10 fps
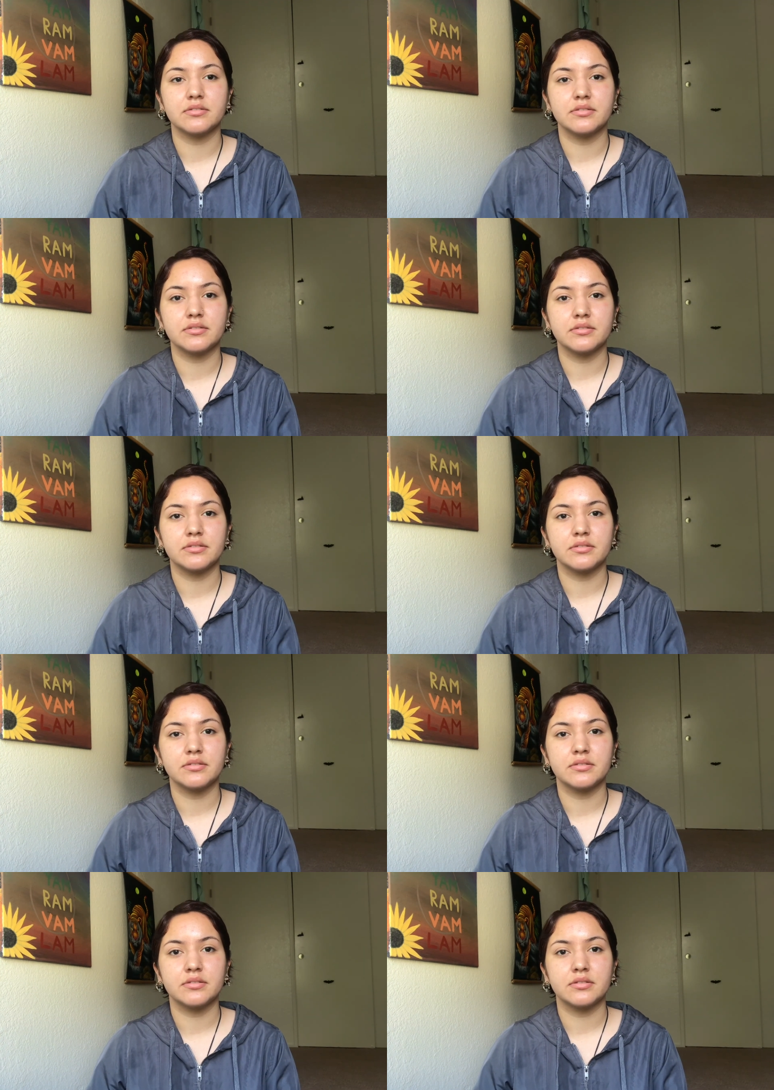
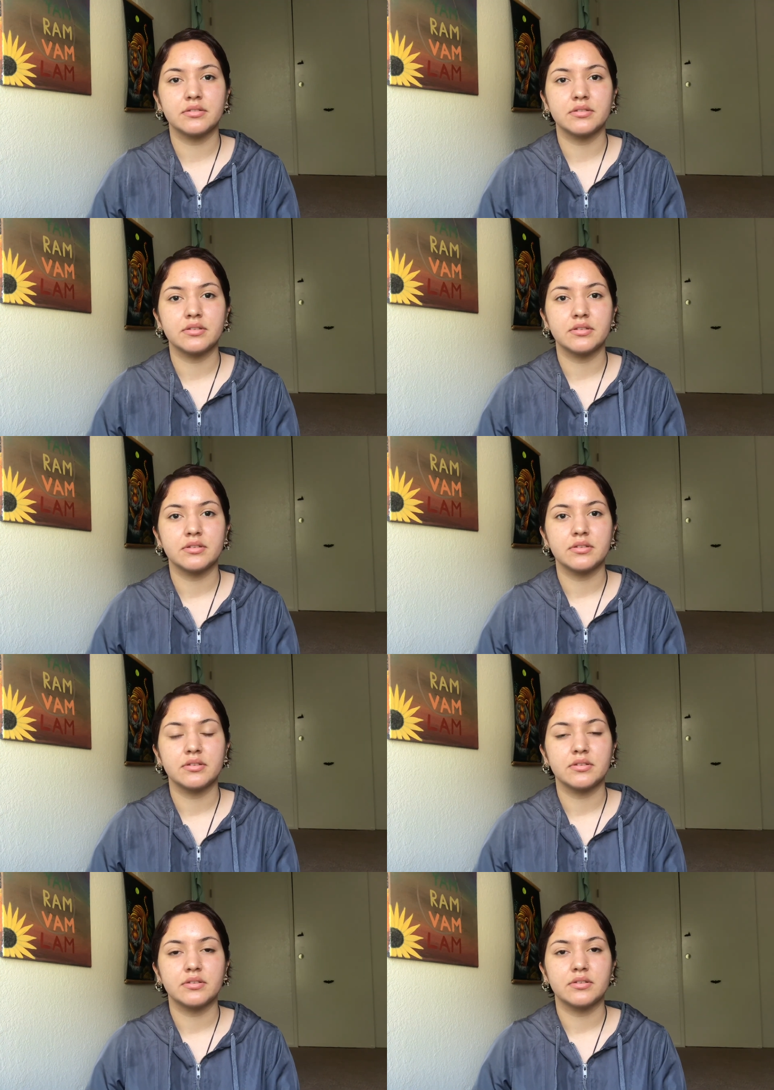
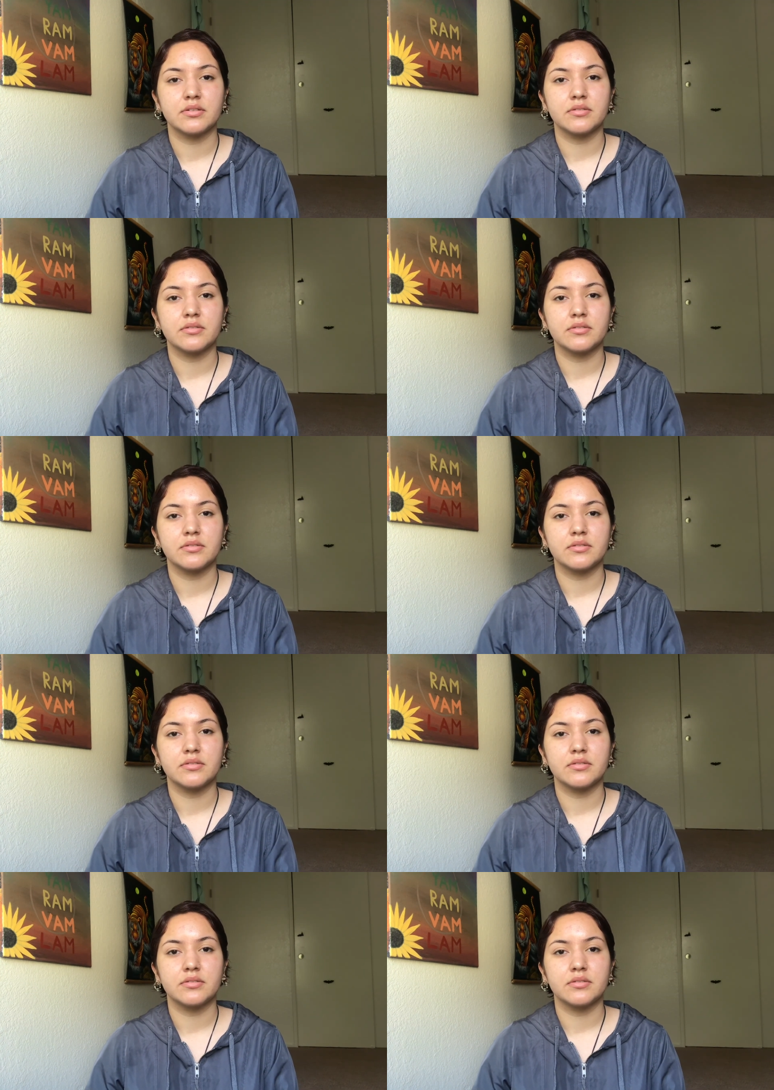No one is speaking in this clip.